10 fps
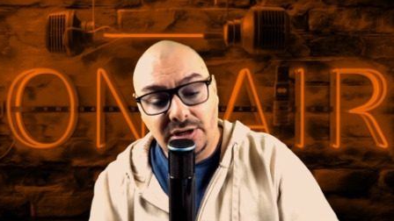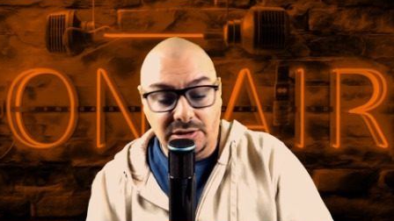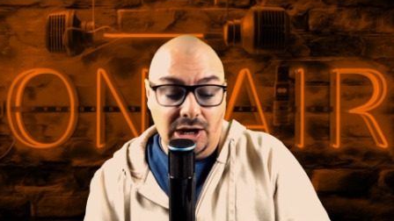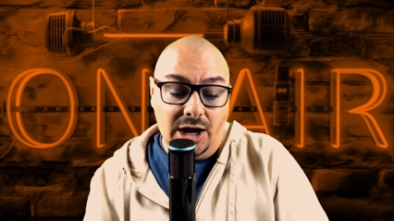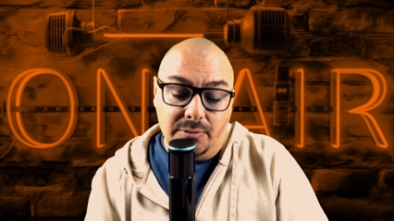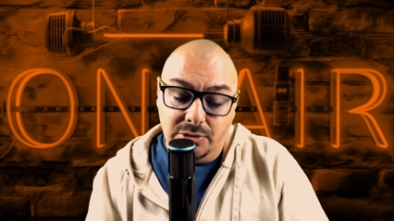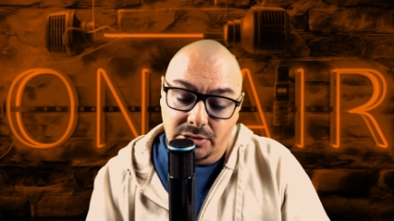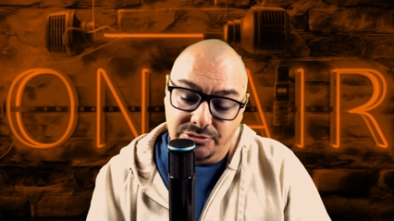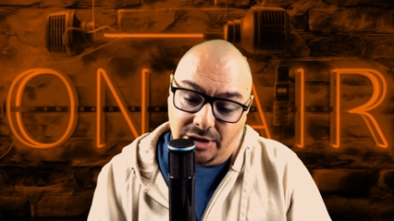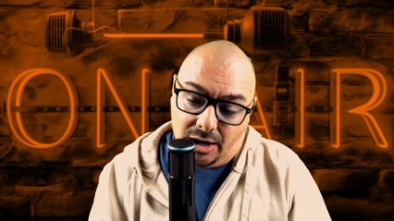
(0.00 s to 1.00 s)
Yeah, I'm a
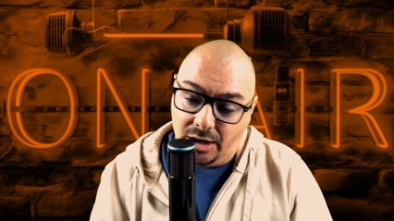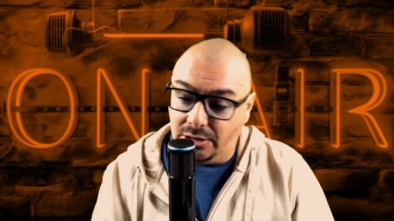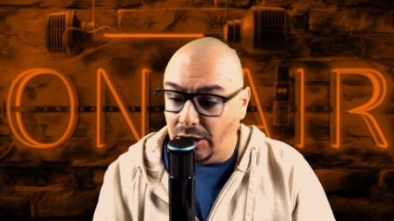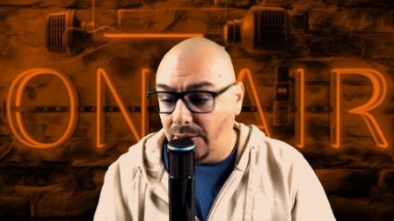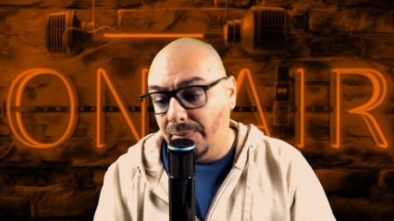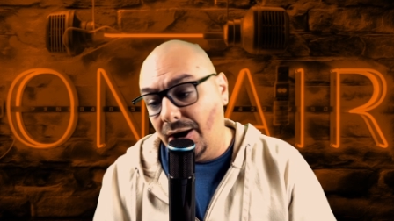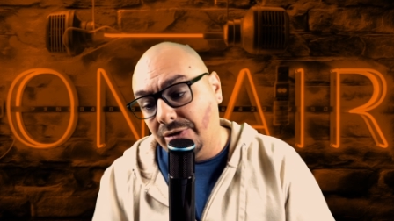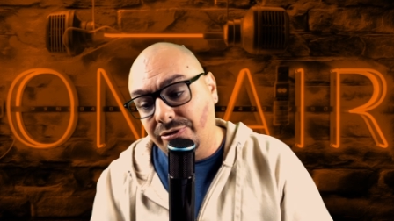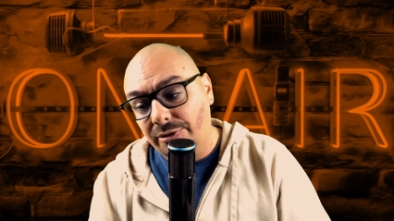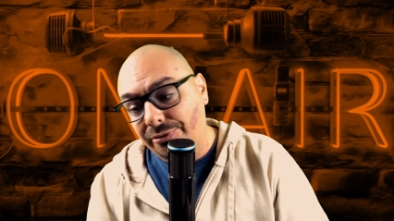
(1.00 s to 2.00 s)
little tired coming
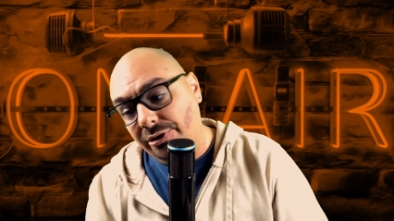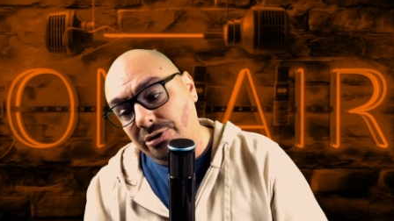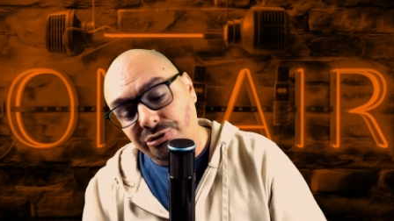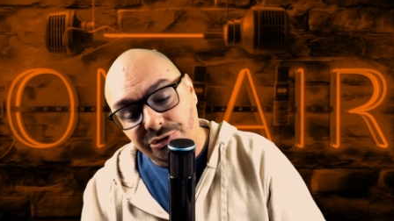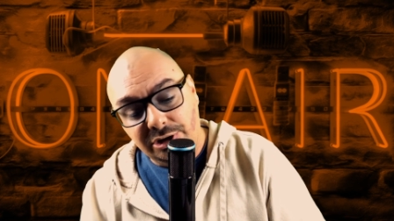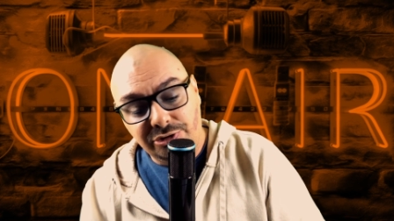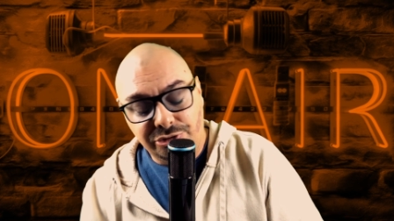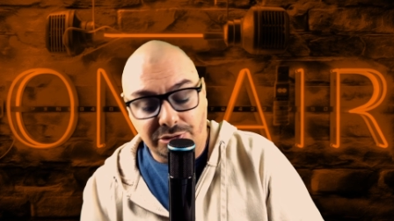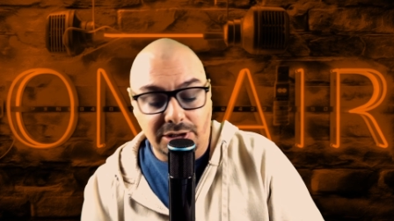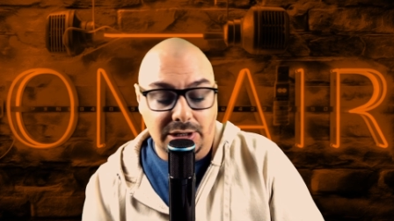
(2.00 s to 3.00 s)
back from the
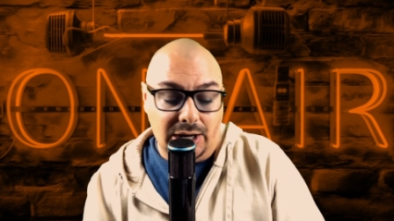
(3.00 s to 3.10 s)
injury.